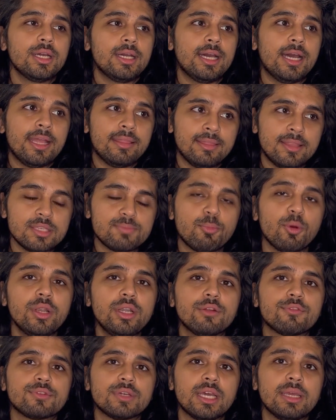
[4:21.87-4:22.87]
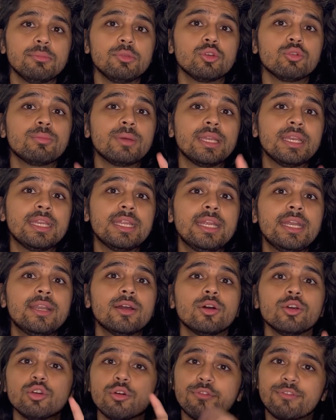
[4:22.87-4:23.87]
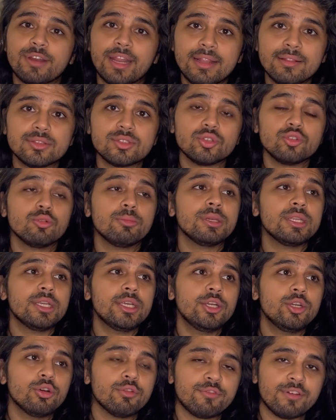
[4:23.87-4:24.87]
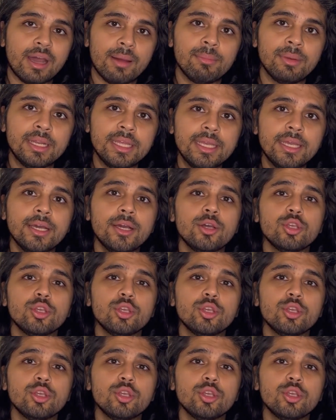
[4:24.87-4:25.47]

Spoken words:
At this point of time, you may need your friends, you may need your family,